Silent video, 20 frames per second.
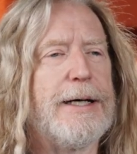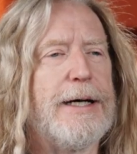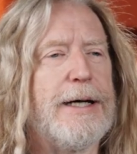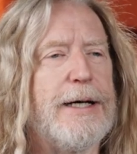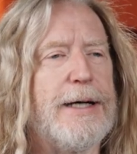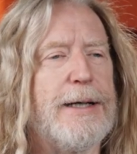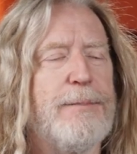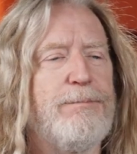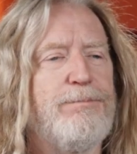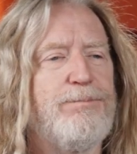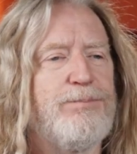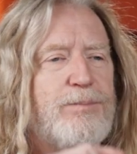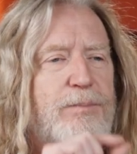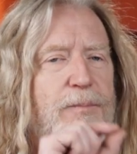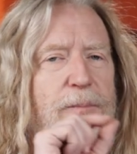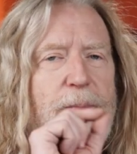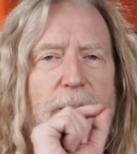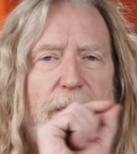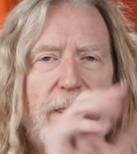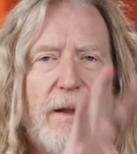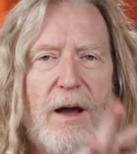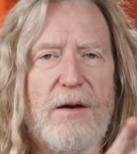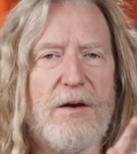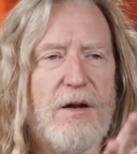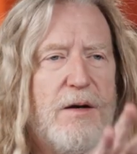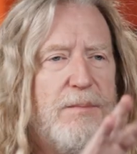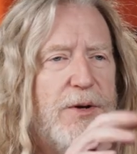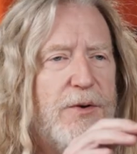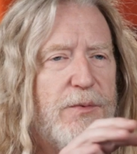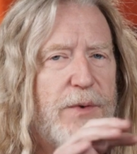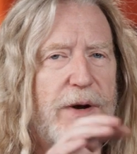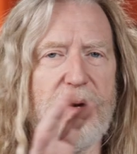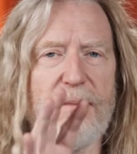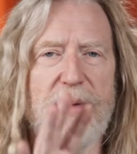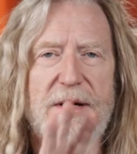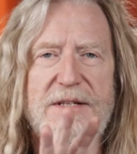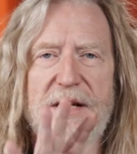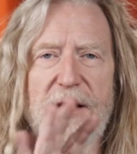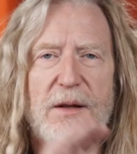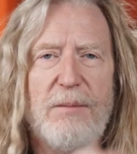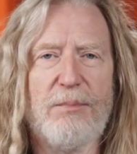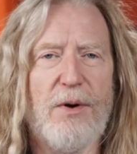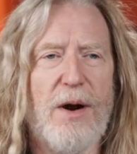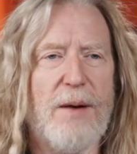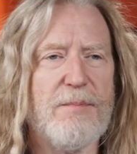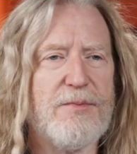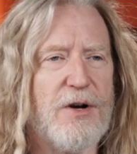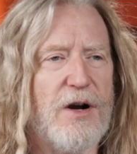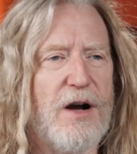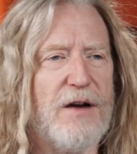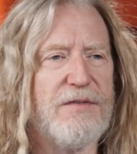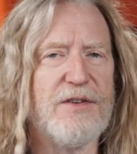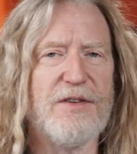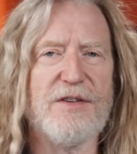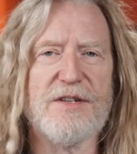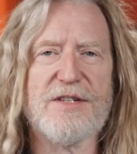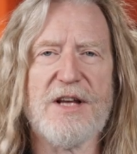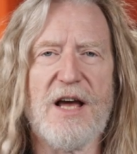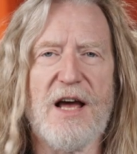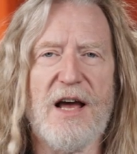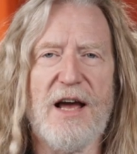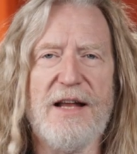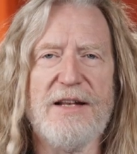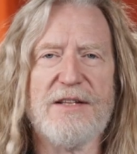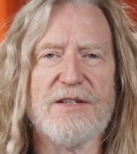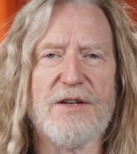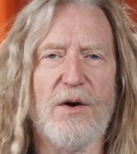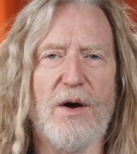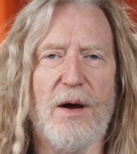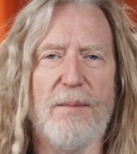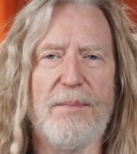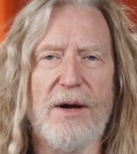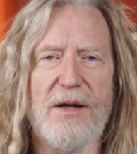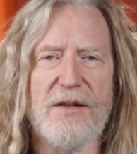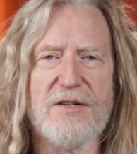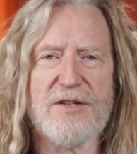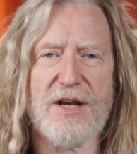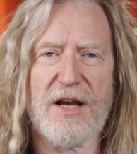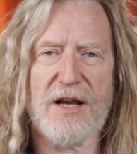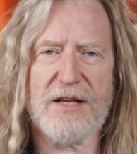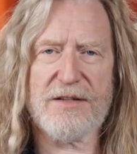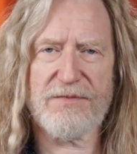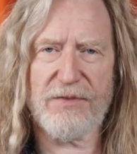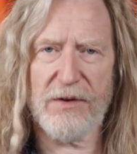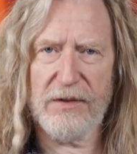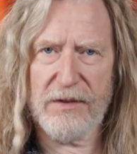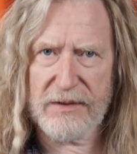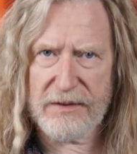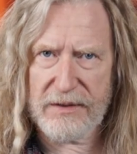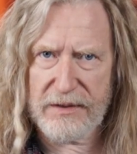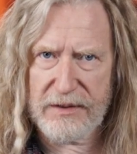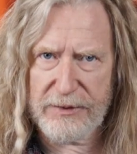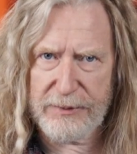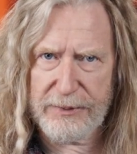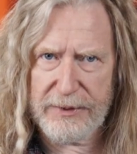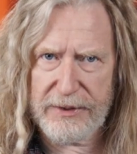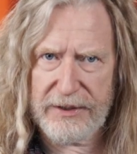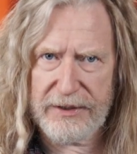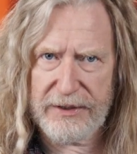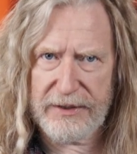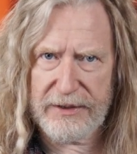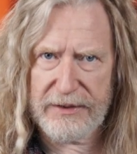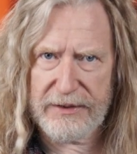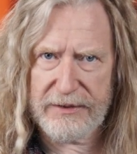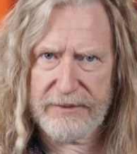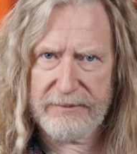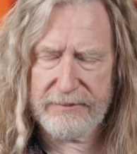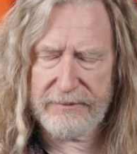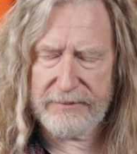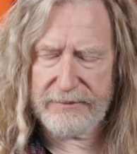I'm going to be reading my teleprompter off to the side, so I apologize for looking away.